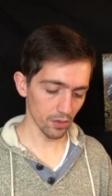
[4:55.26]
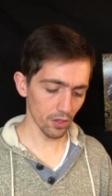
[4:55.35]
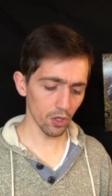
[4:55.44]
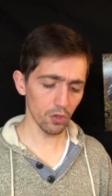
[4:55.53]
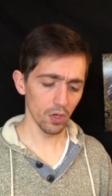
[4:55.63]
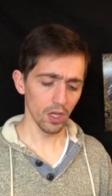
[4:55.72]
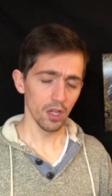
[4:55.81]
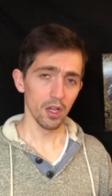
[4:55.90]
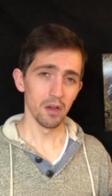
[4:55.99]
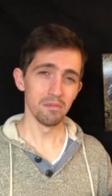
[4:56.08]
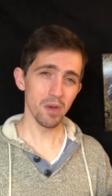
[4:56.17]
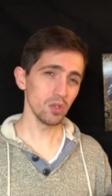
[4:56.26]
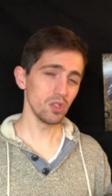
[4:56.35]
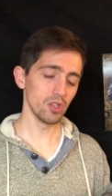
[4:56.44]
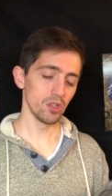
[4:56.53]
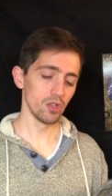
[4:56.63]
Though
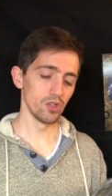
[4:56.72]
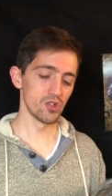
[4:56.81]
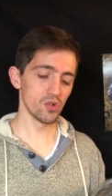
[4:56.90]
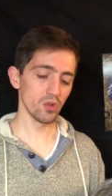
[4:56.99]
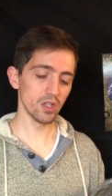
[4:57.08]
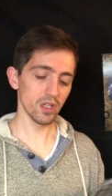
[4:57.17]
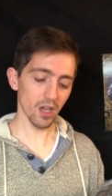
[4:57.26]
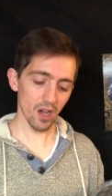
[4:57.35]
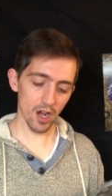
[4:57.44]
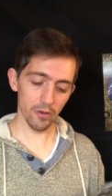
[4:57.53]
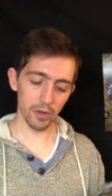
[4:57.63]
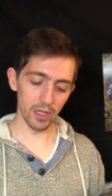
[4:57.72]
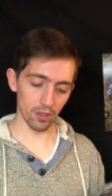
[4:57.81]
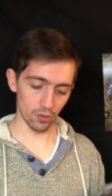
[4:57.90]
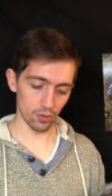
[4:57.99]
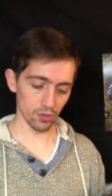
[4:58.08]
most Drukhari
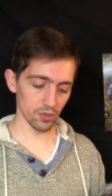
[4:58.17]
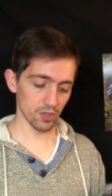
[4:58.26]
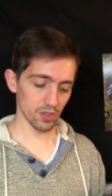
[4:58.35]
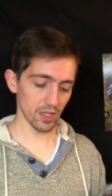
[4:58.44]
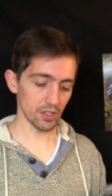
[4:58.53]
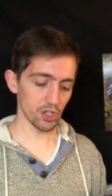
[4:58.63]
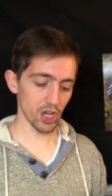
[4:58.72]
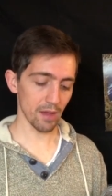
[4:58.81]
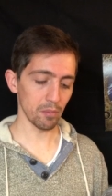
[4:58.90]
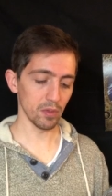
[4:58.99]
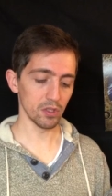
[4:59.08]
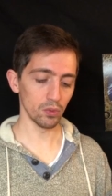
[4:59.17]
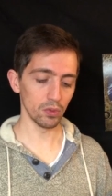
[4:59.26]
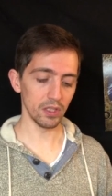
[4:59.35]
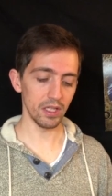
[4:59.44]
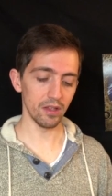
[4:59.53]
lords and champions
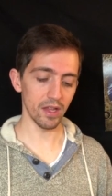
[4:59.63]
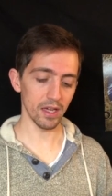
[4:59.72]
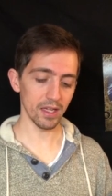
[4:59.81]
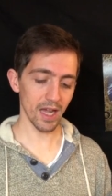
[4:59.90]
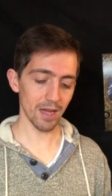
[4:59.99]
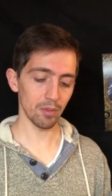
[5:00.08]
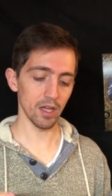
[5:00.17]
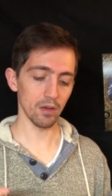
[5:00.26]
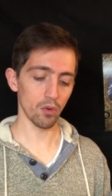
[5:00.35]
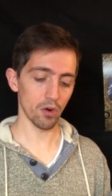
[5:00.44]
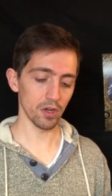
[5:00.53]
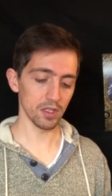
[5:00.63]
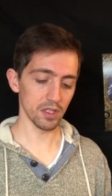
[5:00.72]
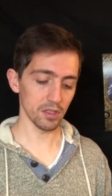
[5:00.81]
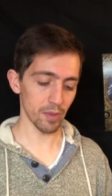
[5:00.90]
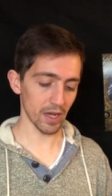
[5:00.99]
will lead their Kabalite warriors
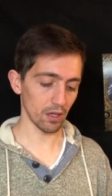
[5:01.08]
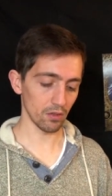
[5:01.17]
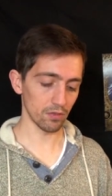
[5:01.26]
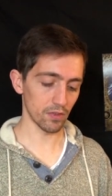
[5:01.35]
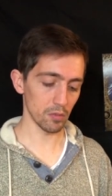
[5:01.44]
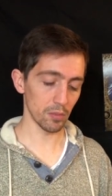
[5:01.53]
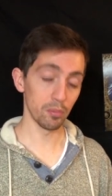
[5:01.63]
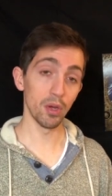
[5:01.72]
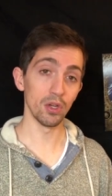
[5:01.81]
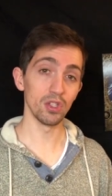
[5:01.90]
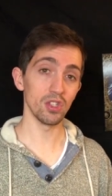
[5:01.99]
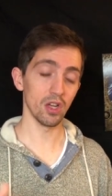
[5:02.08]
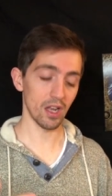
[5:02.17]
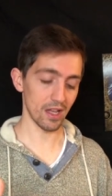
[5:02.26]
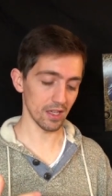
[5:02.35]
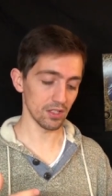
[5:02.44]
into battle from a
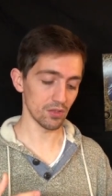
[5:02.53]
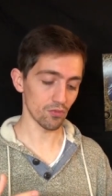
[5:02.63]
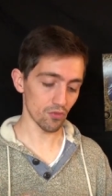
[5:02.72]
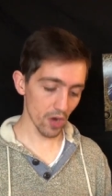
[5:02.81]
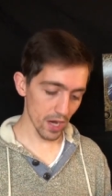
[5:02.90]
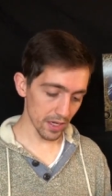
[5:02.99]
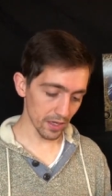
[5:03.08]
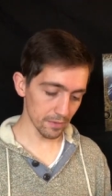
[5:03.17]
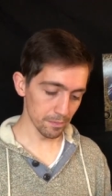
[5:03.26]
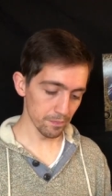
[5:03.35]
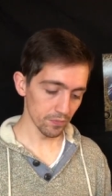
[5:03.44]
personalized raider,